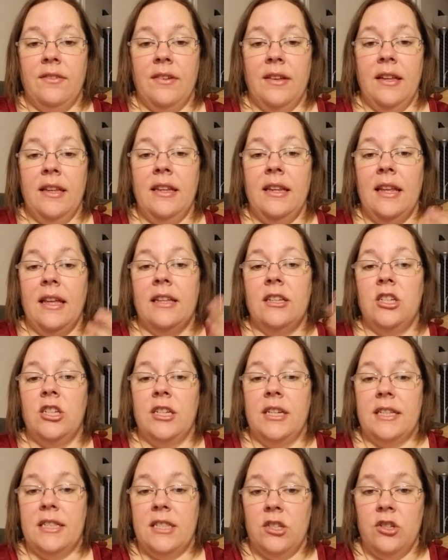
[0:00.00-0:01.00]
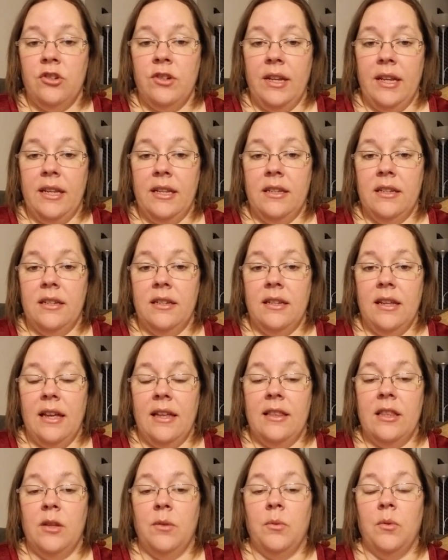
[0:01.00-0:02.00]
it, and she gets a treat.
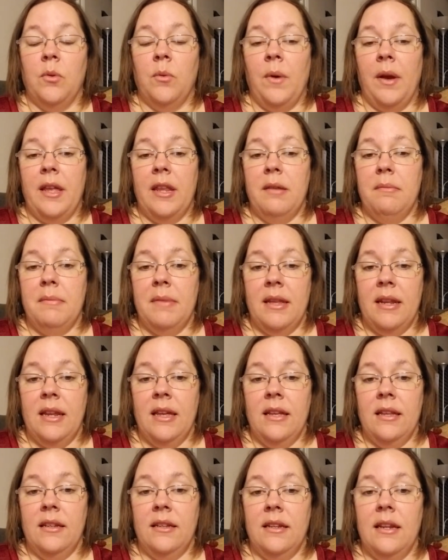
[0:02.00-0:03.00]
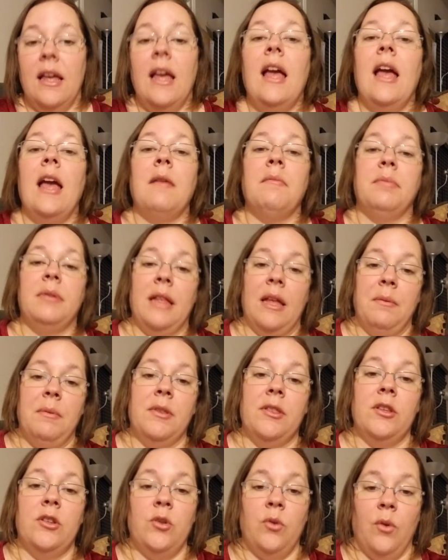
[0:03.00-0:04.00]
And then we'll wait a minute and play
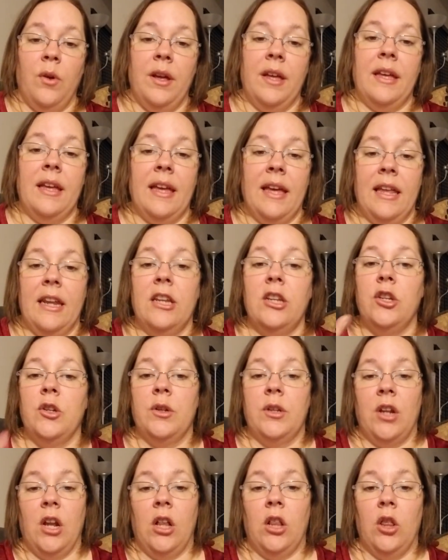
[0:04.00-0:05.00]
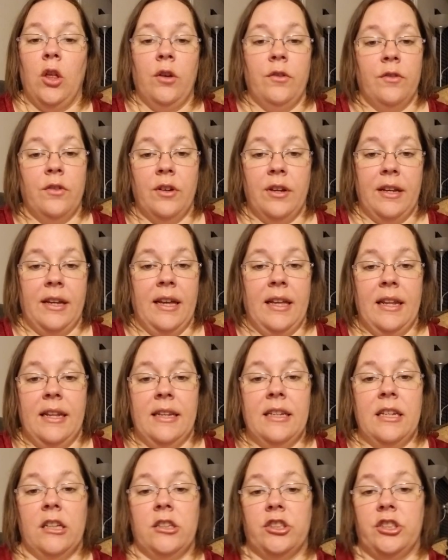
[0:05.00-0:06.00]
with the toy again and do it all over again
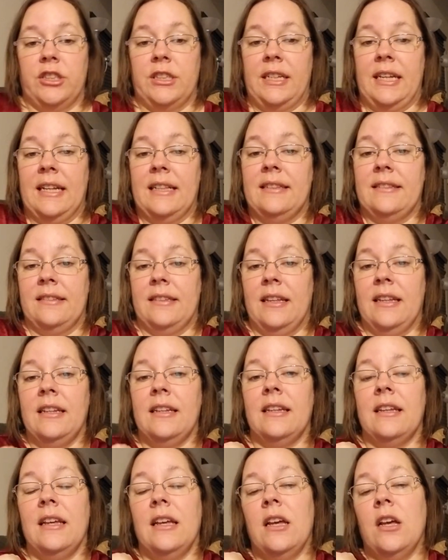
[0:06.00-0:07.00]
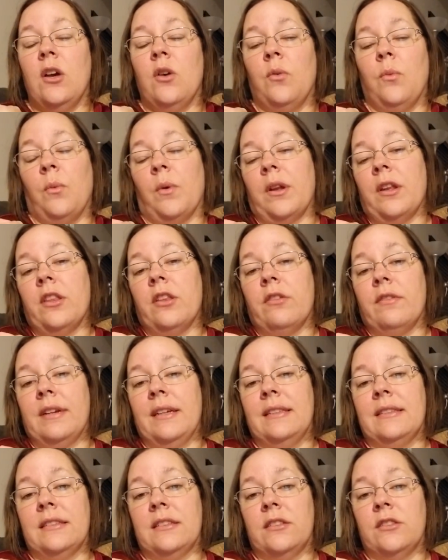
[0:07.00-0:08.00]
until she gets it. One of the
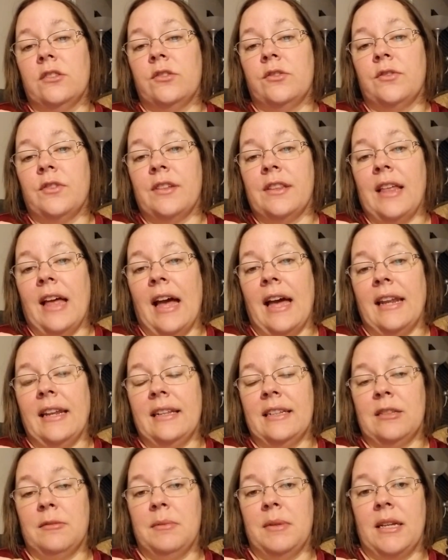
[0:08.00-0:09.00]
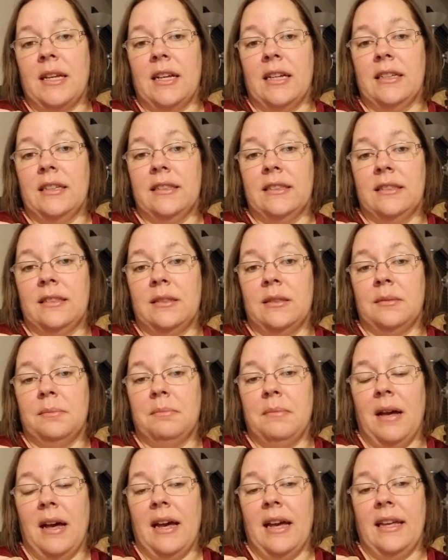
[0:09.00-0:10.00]
reasons for that is because
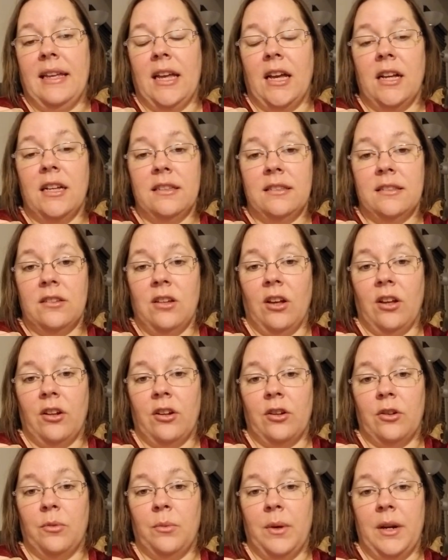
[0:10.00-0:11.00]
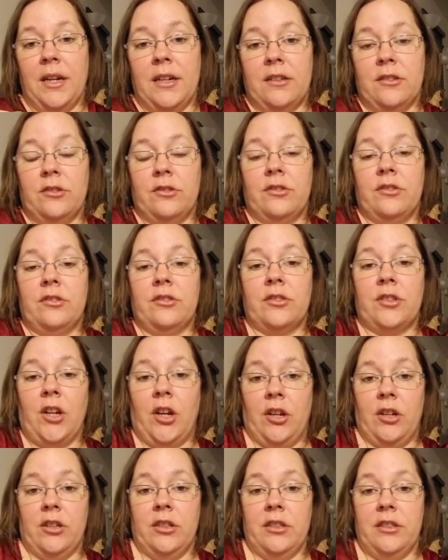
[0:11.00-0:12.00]
my youngest daughter wears
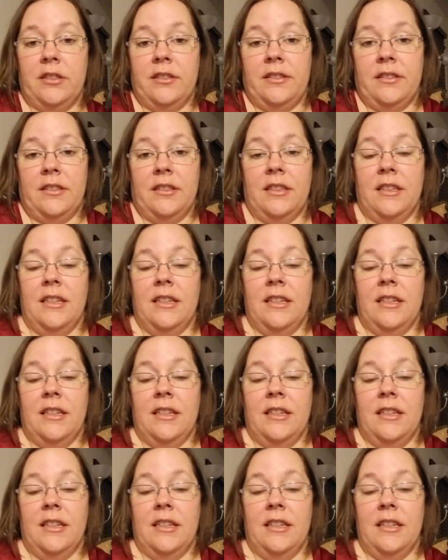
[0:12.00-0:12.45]
skirts